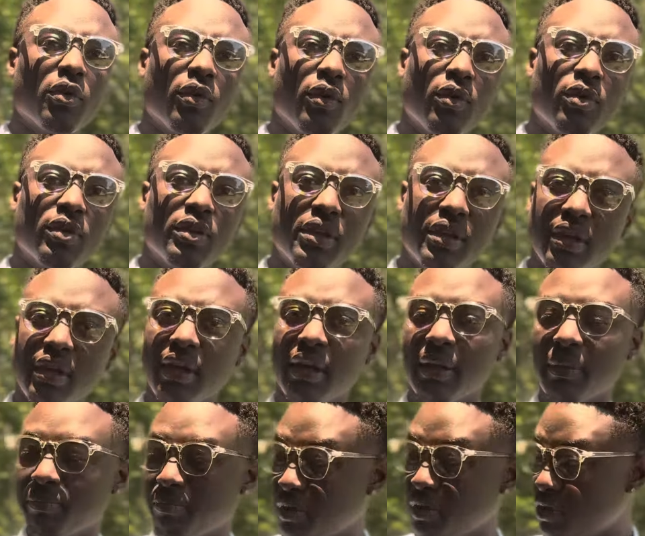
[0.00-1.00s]

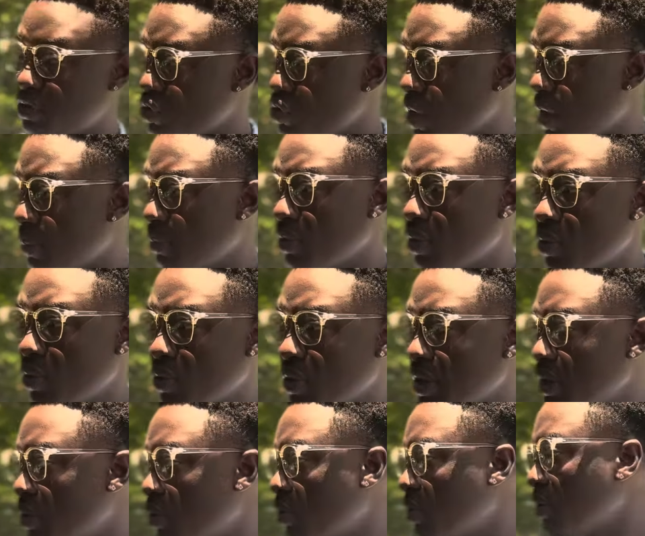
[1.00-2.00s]
Me too. I'm going to
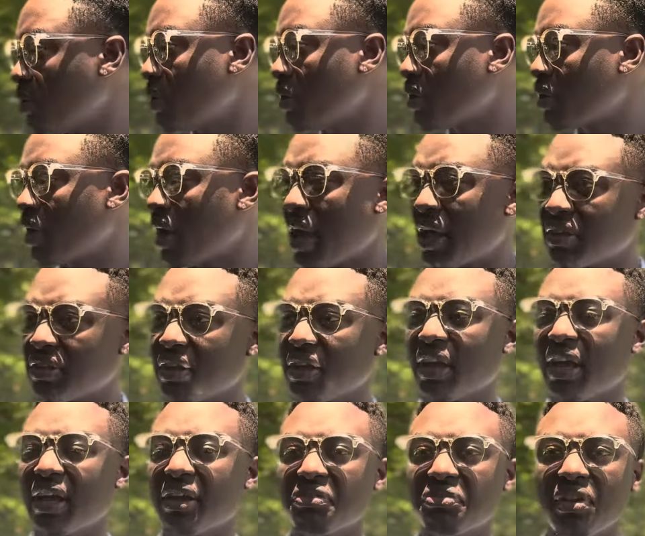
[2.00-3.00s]
get on in the car. I think
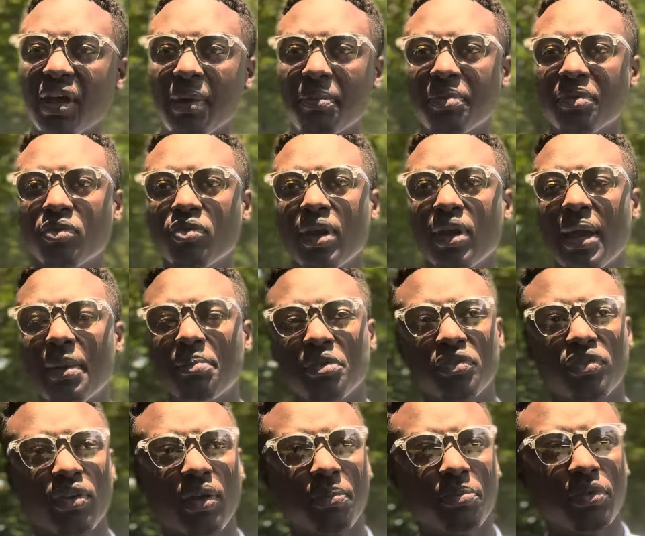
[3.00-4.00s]
I'll stop and grab me
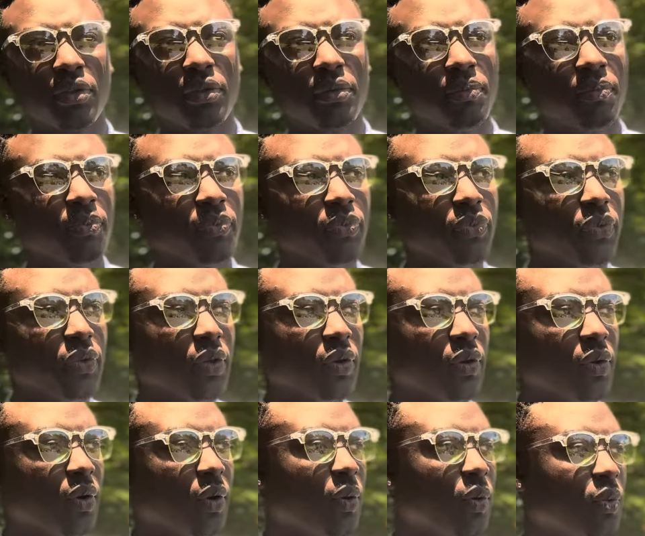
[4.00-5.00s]
something
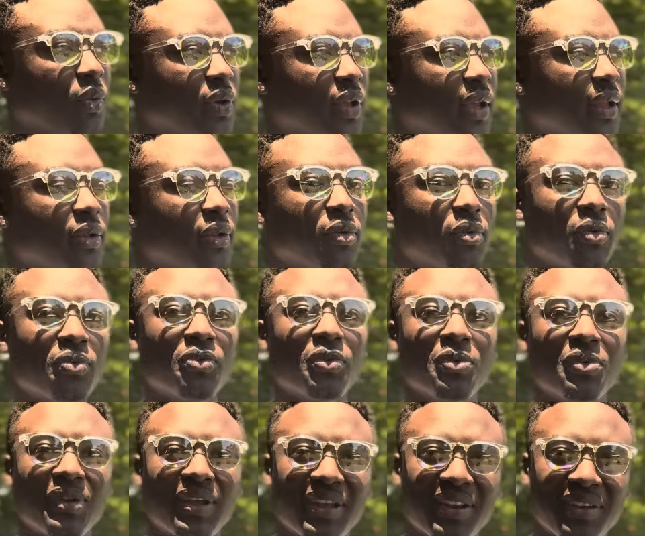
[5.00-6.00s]
on in, you know, for the
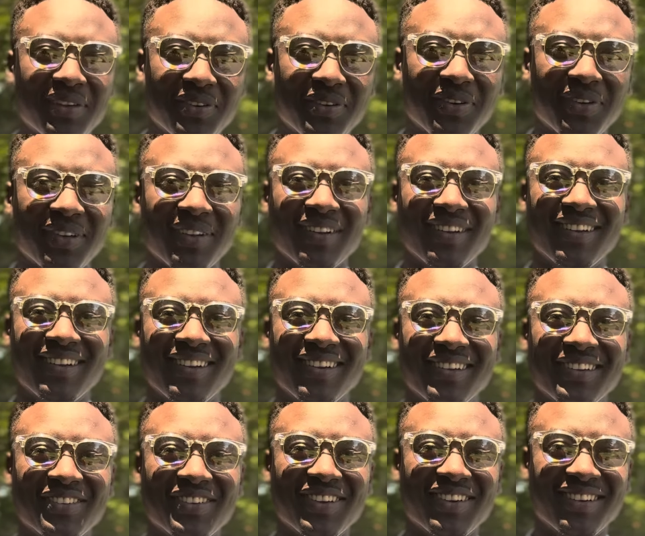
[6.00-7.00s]
lady cooking.
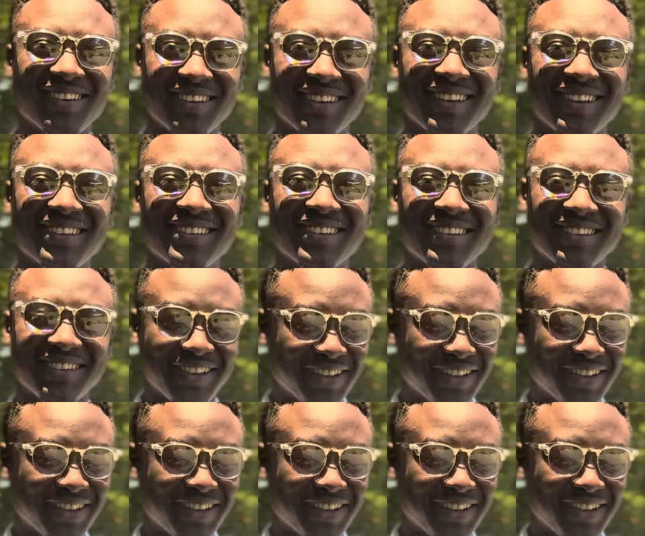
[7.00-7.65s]
Yeah.